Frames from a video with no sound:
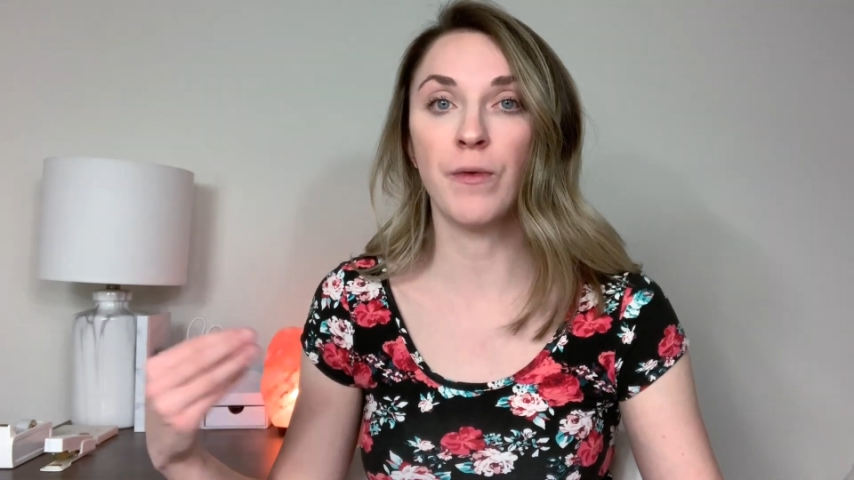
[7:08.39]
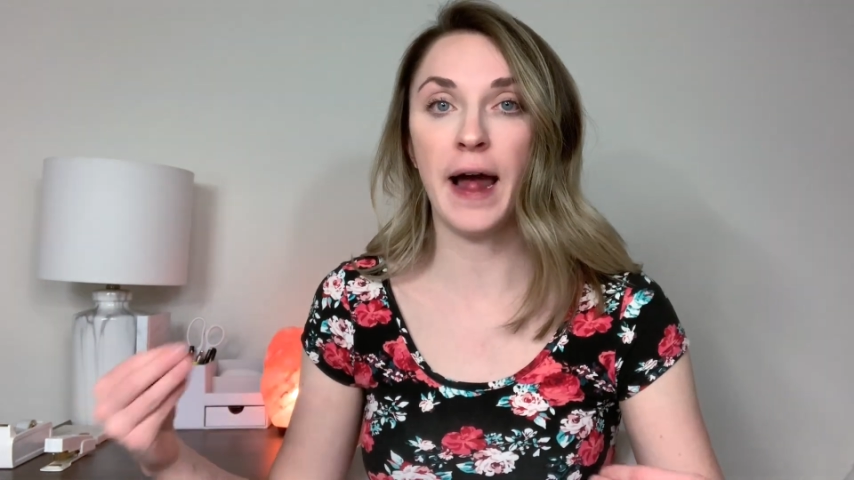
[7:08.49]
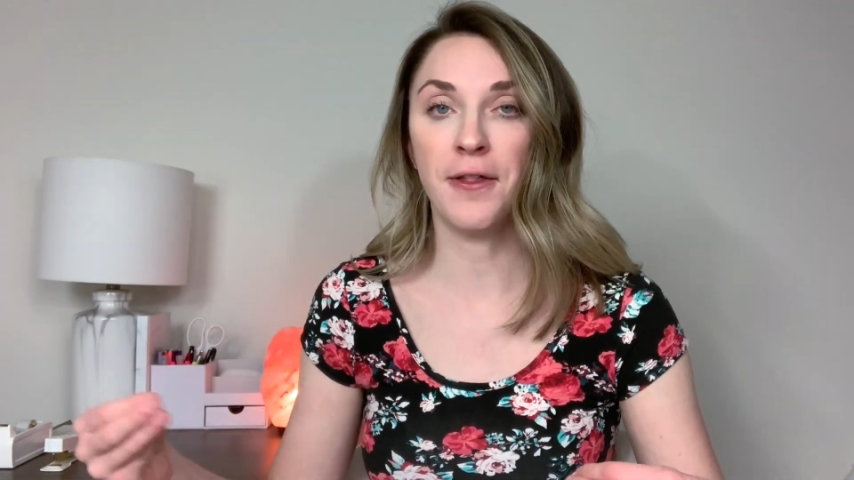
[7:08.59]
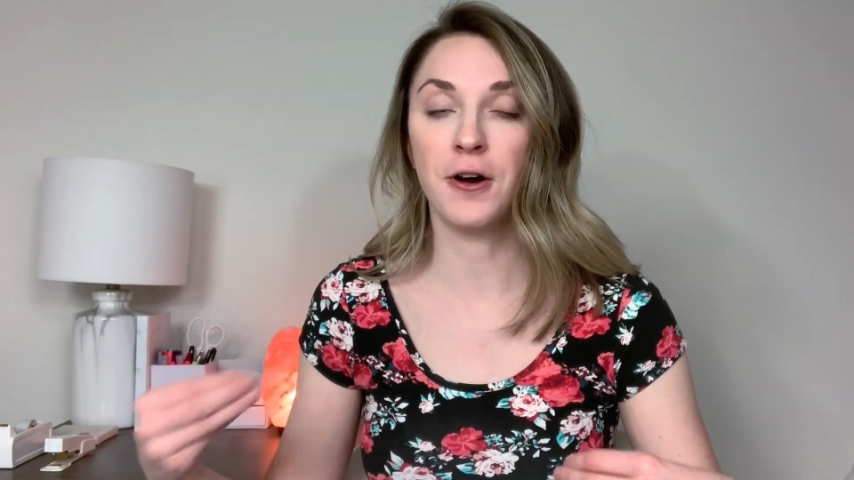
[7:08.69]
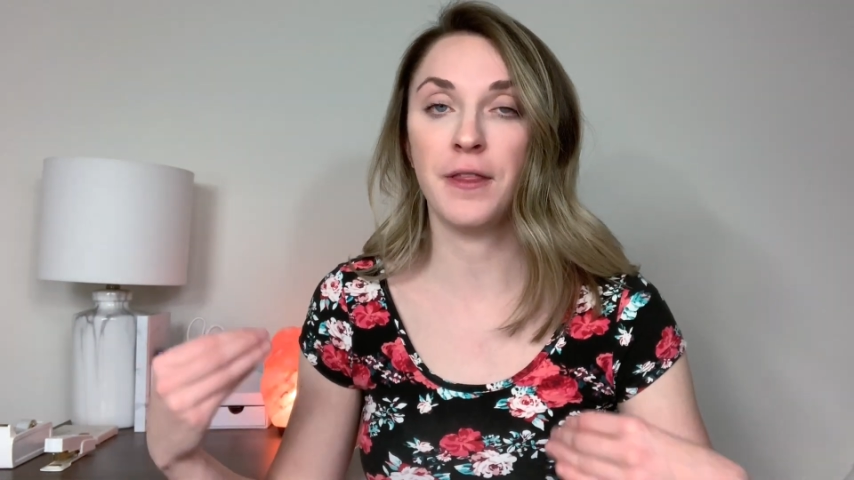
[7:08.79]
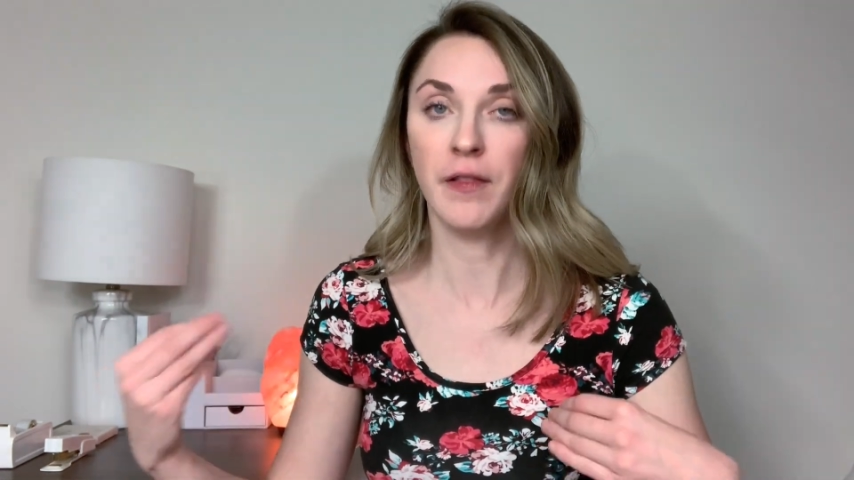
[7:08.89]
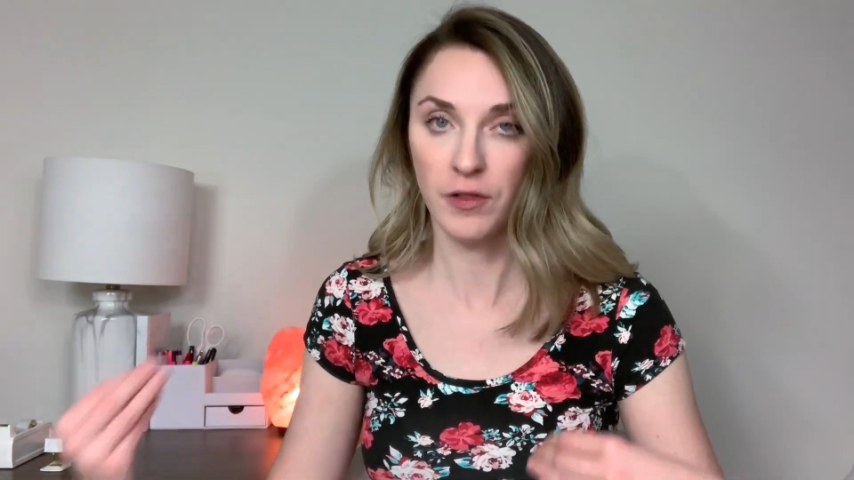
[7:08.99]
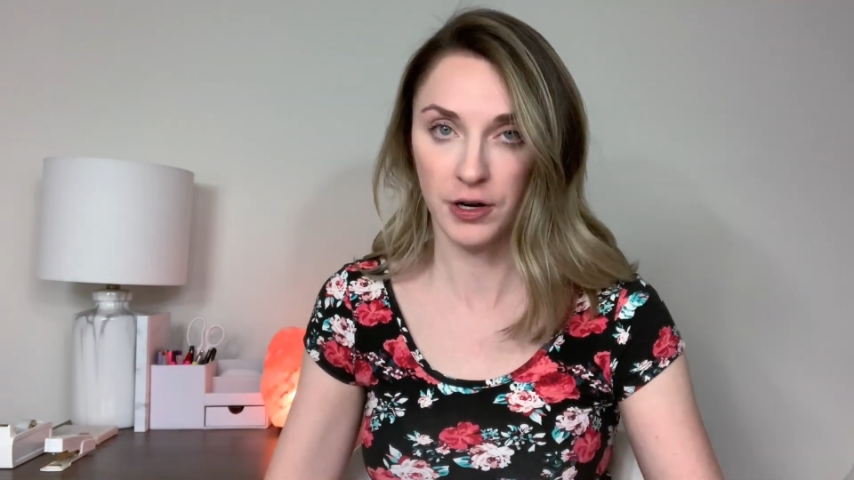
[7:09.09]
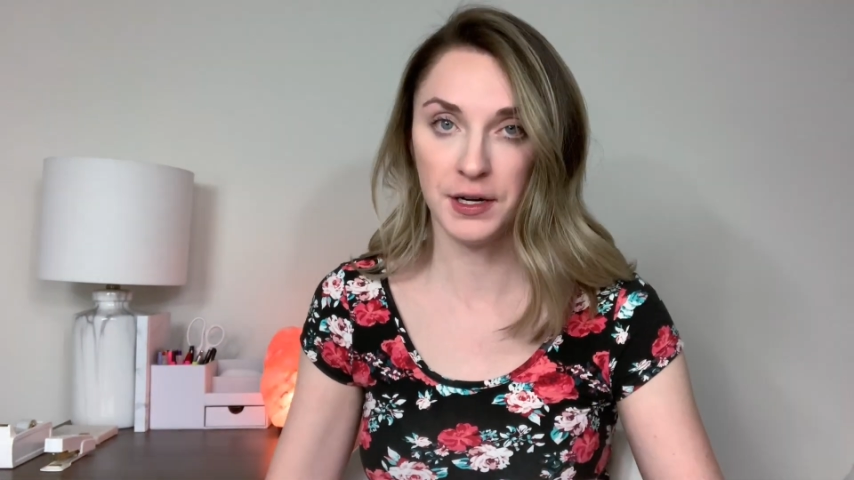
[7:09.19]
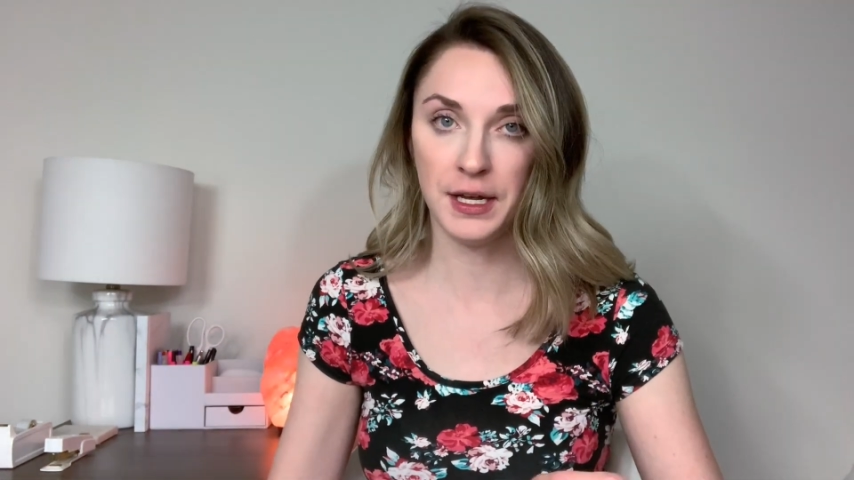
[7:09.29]
rather than
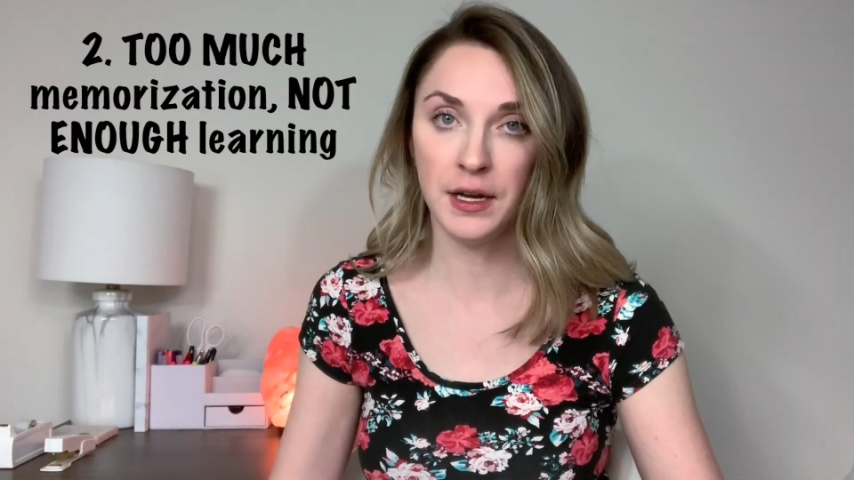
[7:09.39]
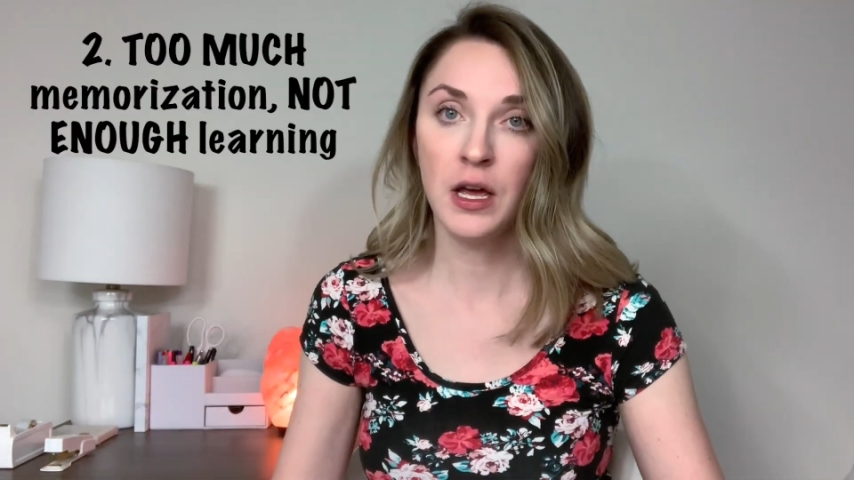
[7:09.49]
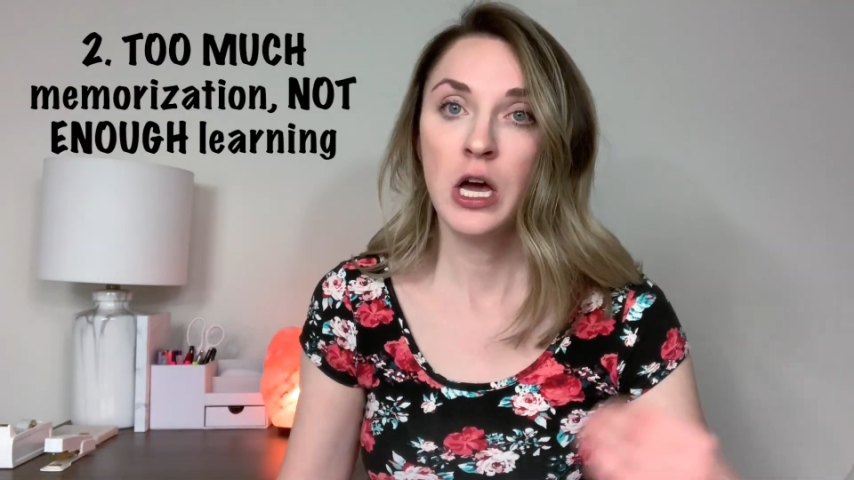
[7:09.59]
learning.